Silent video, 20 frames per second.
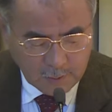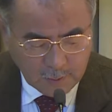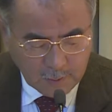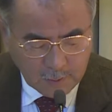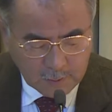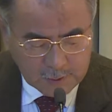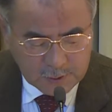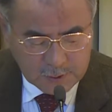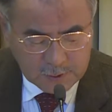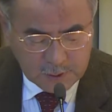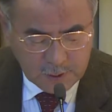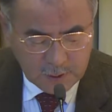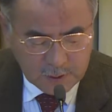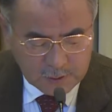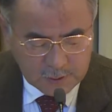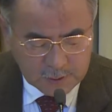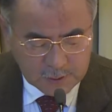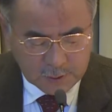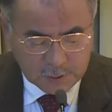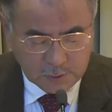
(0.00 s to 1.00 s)
on the
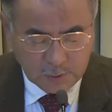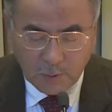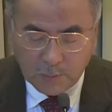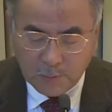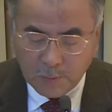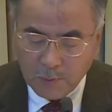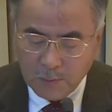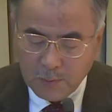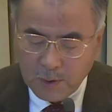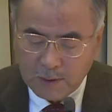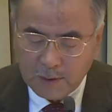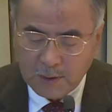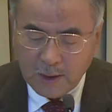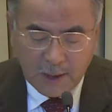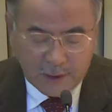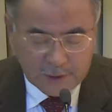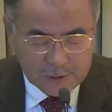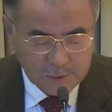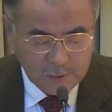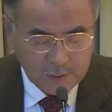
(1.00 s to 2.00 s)
southern slope of an
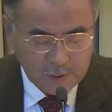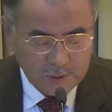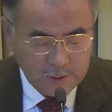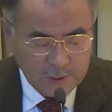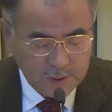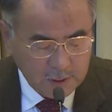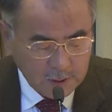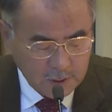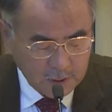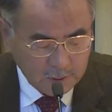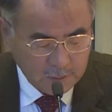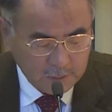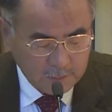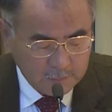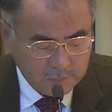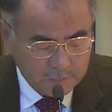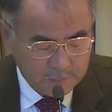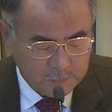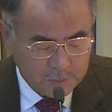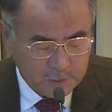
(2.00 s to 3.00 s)
isolated hill
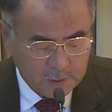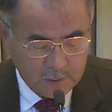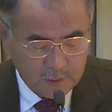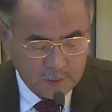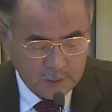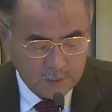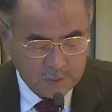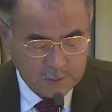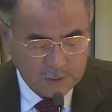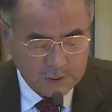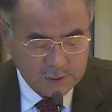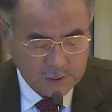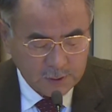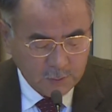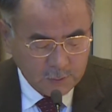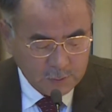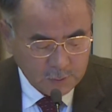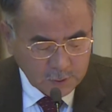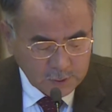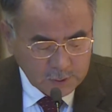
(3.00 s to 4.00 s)
on
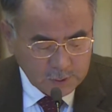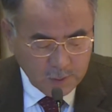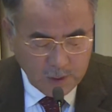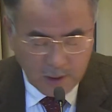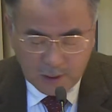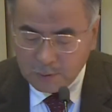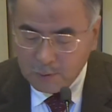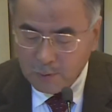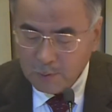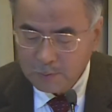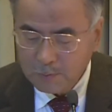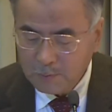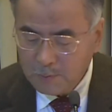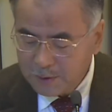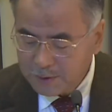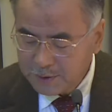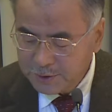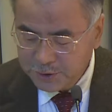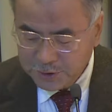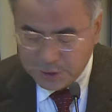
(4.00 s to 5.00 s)
the north bank of
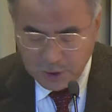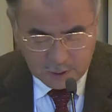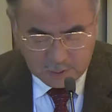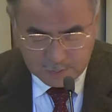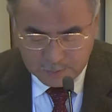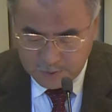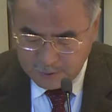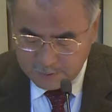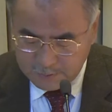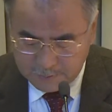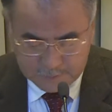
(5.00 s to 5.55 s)
Wadi Sharma.